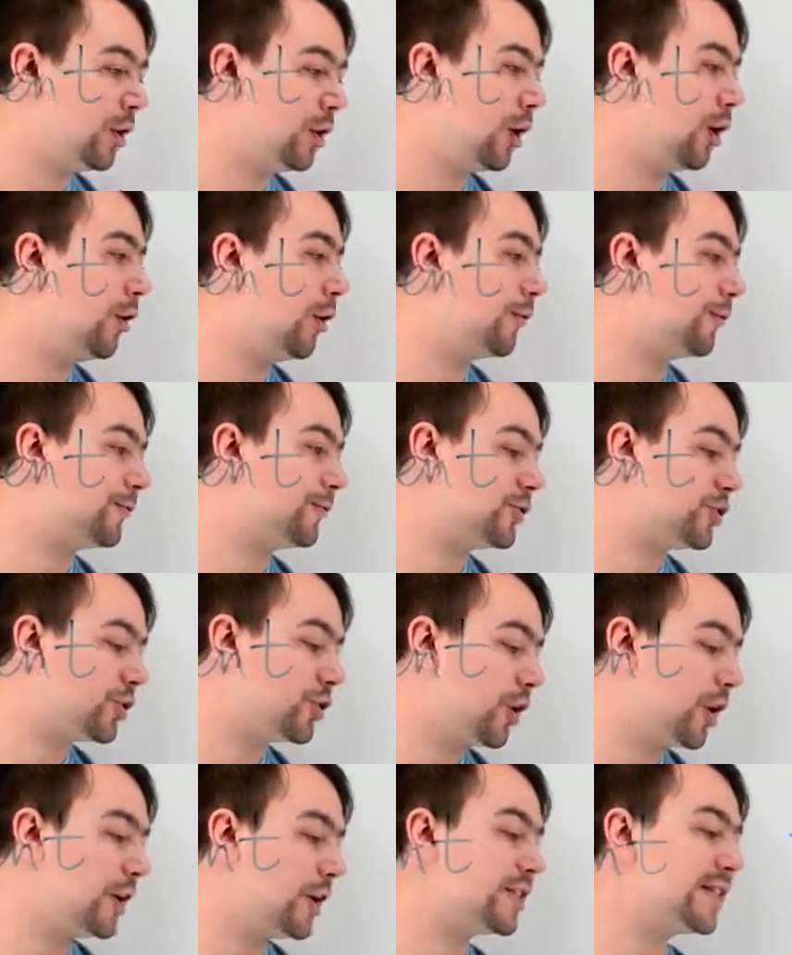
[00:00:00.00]
of
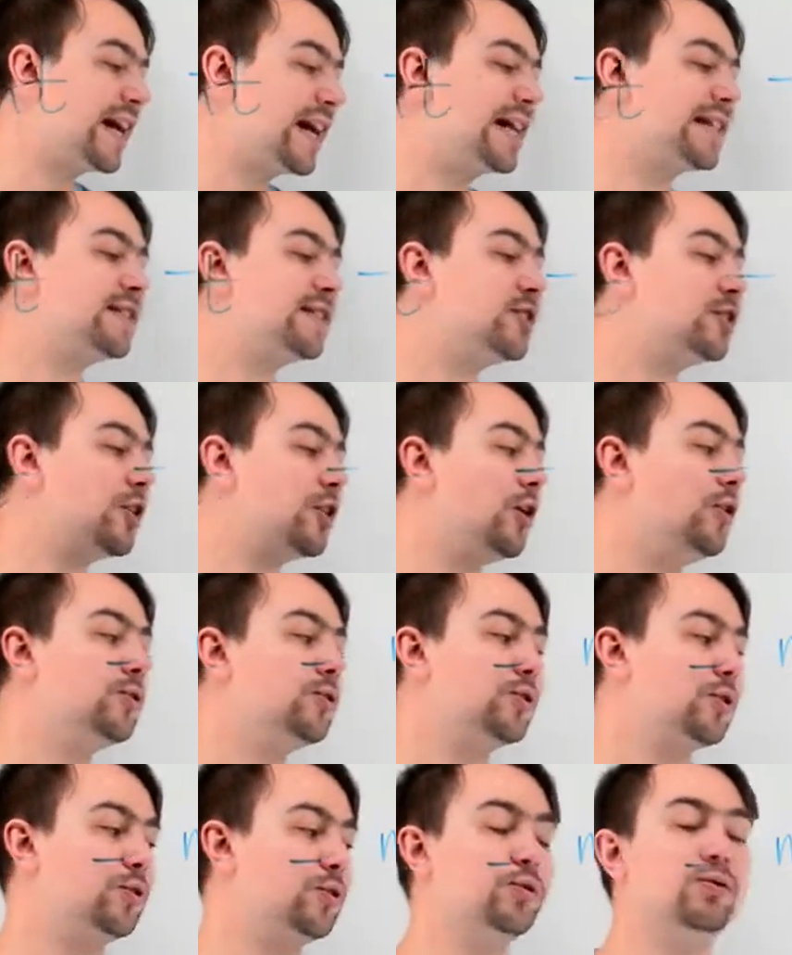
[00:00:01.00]
charge as it goes
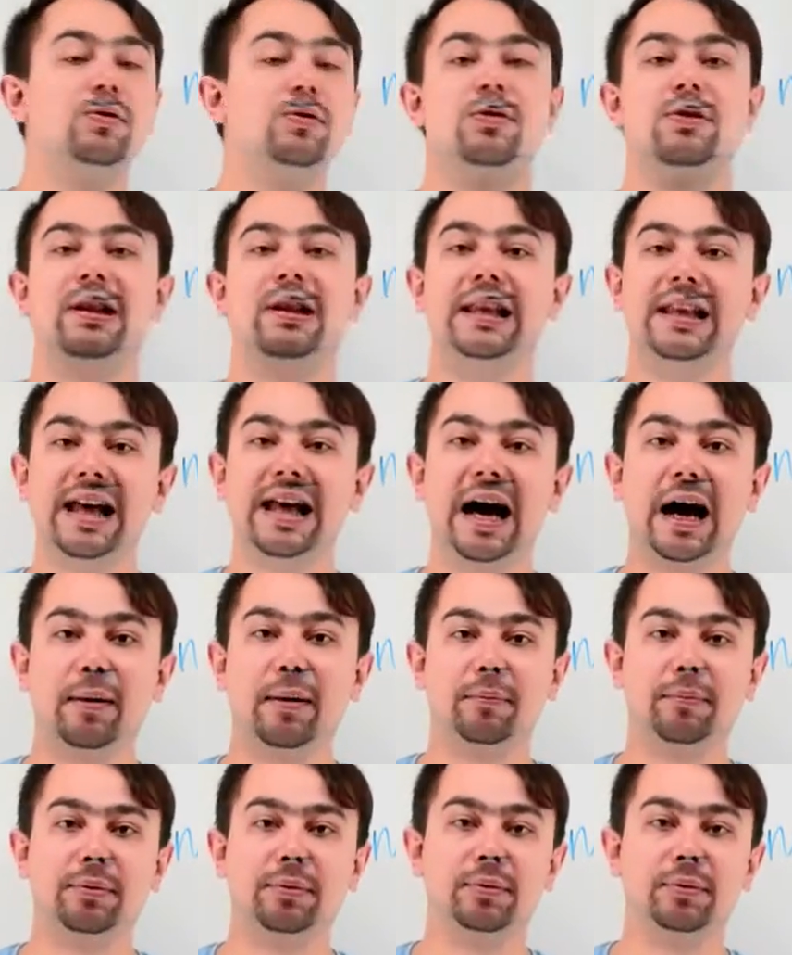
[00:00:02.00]
through the lamp.